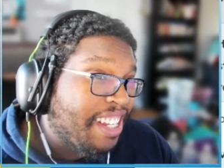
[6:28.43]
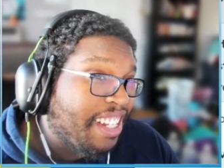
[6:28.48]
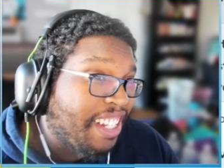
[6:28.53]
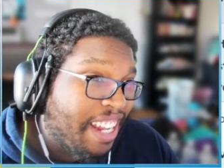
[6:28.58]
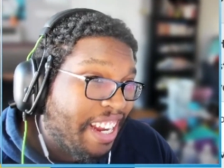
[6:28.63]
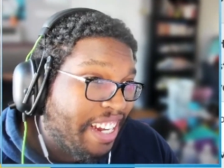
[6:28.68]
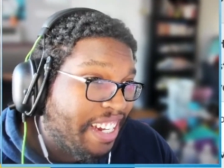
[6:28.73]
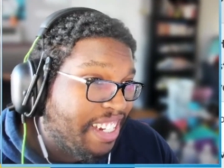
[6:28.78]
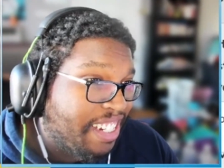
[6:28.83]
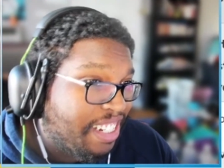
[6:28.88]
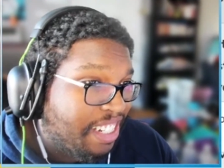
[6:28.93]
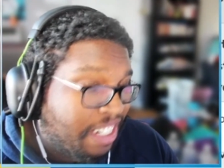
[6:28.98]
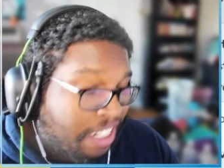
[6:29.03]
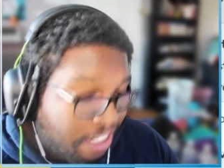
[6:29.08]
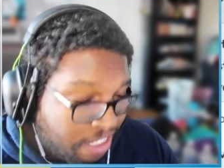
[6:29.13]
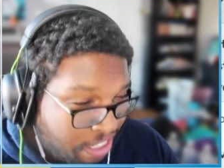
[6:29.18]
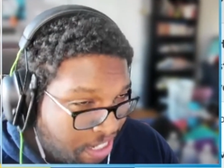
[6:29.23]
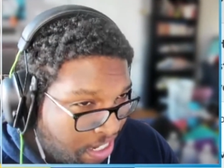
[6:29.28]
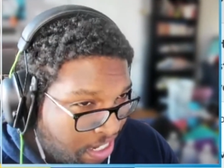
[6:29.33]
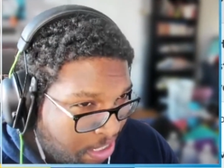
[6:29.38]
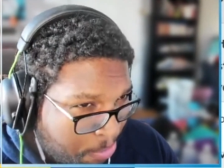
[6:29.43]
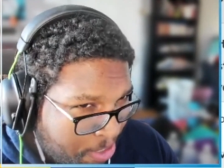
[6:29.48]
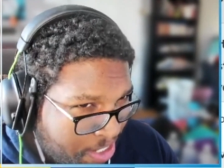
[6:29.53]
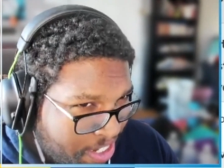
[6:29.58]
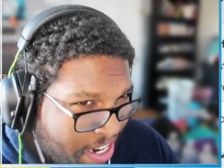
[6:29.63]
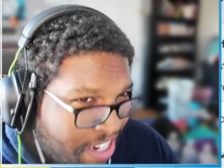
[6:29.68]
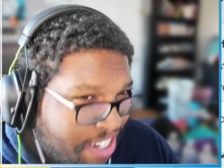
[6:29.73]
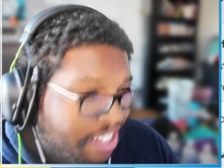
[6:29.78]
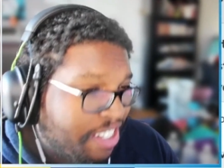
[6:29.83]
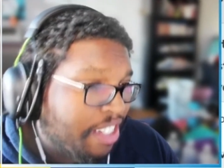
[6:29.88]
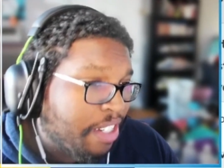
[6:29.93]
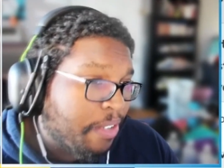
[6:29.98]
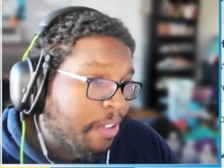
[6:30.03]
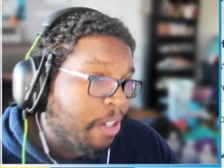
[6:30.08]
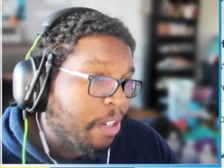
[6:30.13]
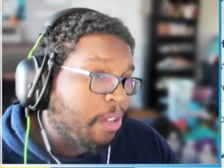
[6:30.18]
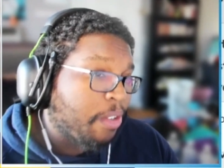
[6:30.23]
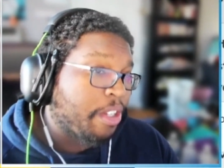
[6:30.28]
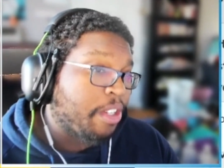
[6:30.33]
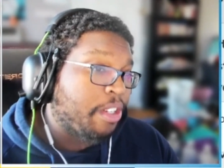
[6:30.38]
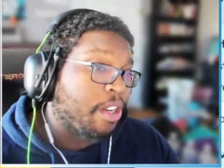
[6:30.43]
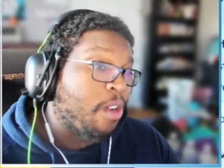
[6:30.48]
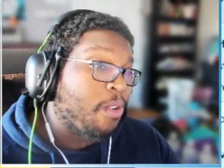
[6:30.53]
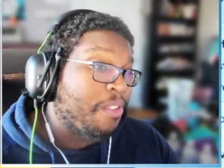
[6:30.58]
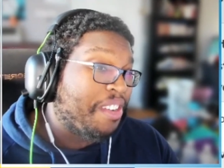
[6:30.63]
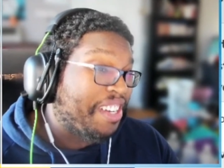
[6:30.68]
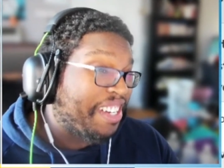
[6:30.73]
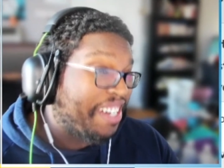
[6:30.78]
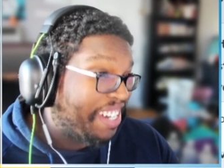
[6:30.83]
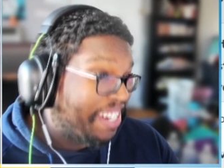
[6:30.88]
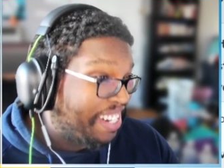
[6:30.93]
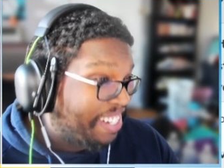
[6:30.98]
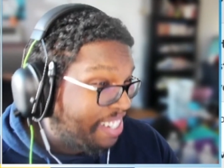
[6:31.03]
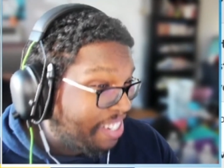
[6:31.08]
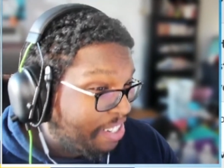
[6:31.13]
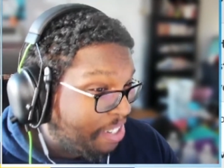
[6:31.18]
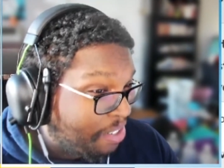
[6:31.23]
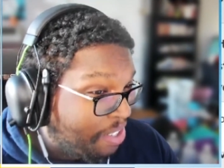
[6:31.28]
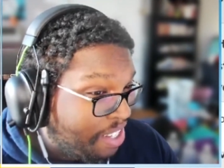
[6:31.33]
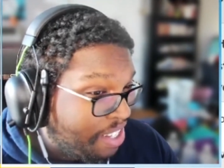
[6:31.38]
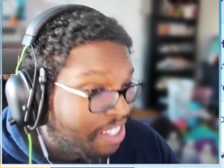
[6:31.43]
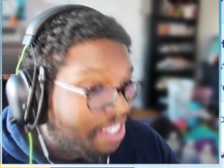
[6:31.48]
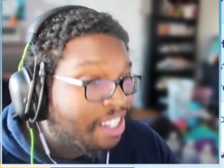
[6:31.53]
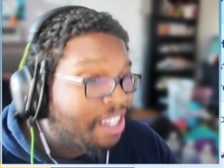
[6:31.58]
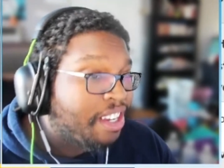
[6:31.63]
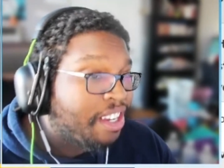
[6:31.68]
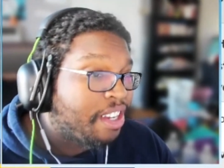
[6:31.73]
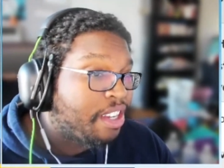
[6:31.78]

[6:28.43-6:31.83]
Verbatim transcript: like get the HP down to zero. You don't need to do this.